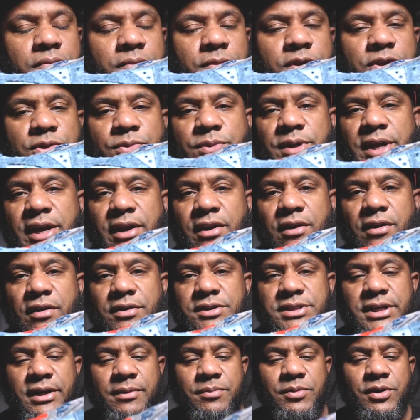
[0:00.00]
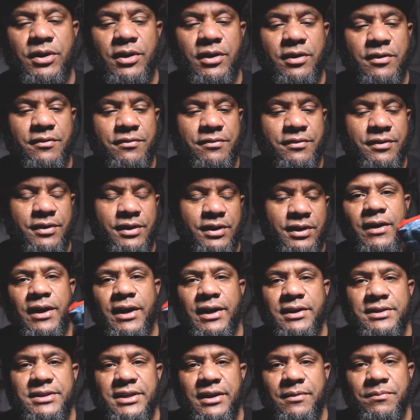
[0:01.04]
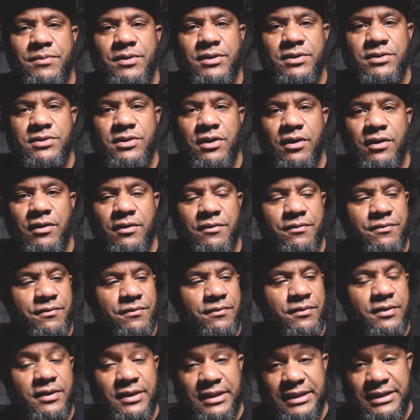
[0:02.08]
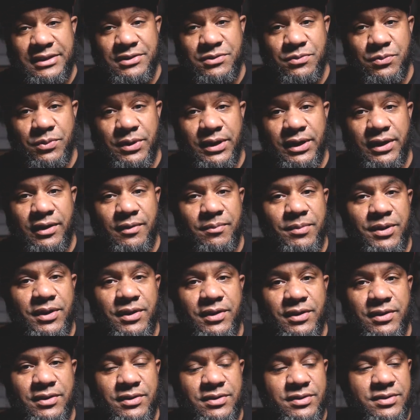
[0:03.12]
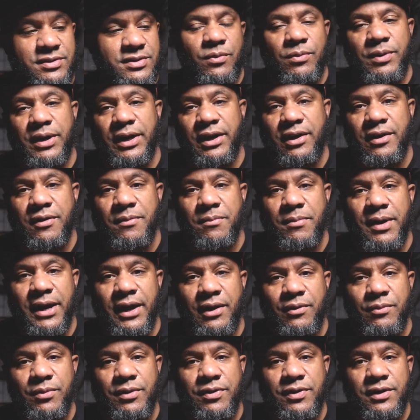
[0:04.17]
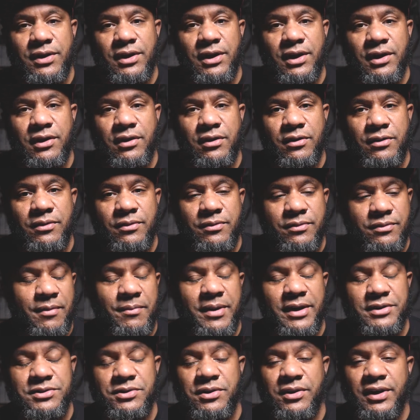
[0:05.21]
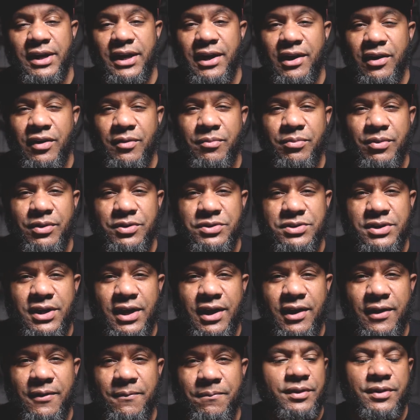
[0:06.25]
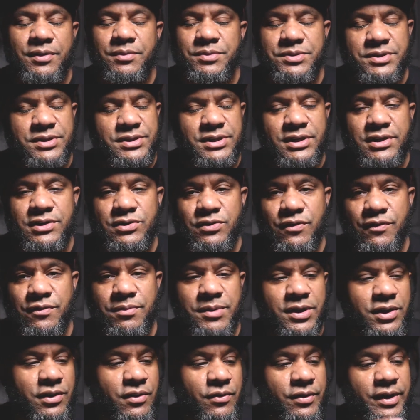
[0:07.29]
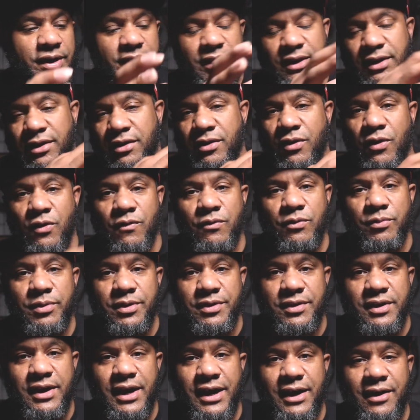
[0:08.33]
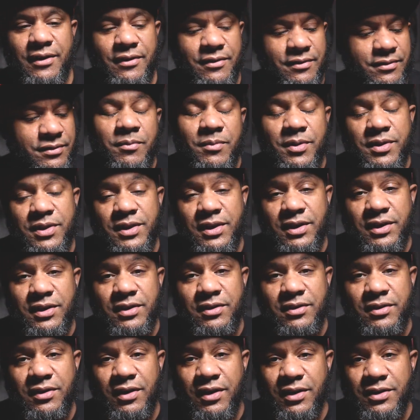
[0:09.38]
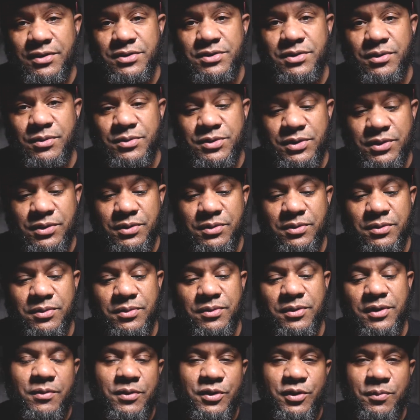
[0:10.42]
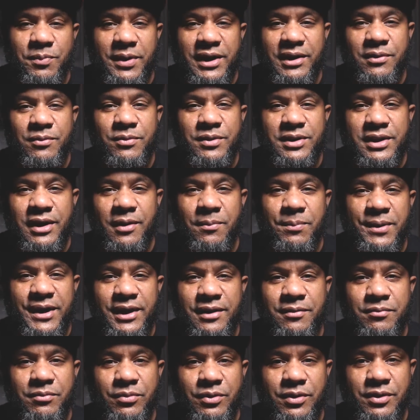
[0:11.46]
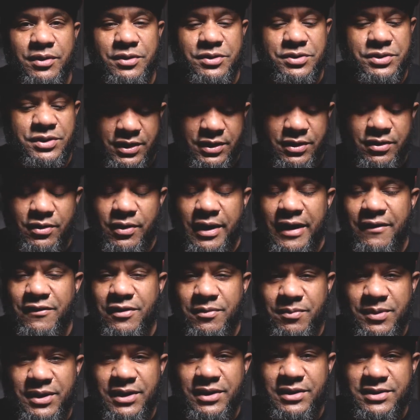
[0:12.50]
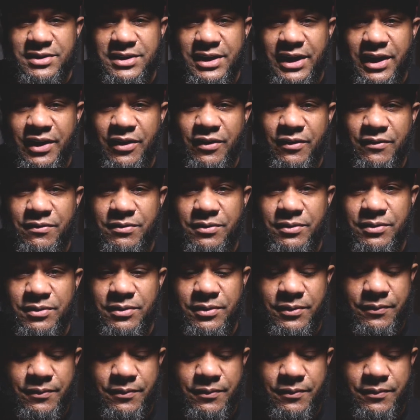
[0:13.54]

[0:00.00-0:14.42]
So we got it all taped off. I taped this off this way because when I come back with the yellow, I'm actually gonna airbrush that. It was just easier for me to go ahead and get it over with now. But then also too, when you're painting with that paintbrush, you don't have to be as careful